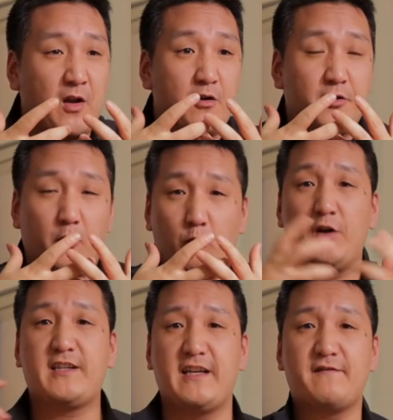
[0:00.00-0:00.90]
The
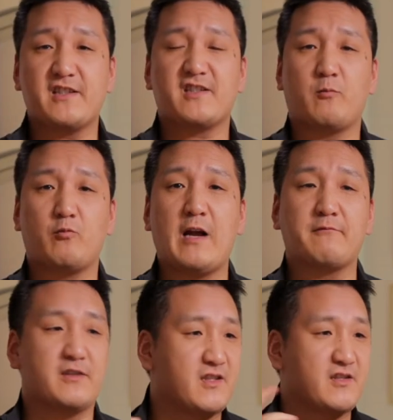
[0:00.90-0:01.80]
wood gives it some
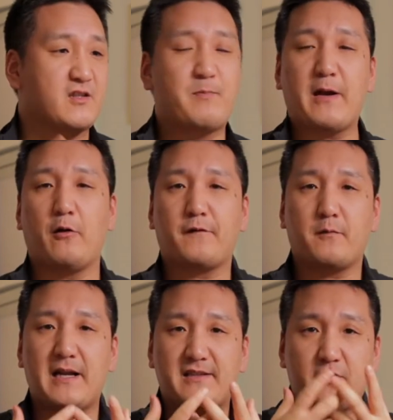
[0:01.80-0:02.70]
roundness. Since it's barrel fermented,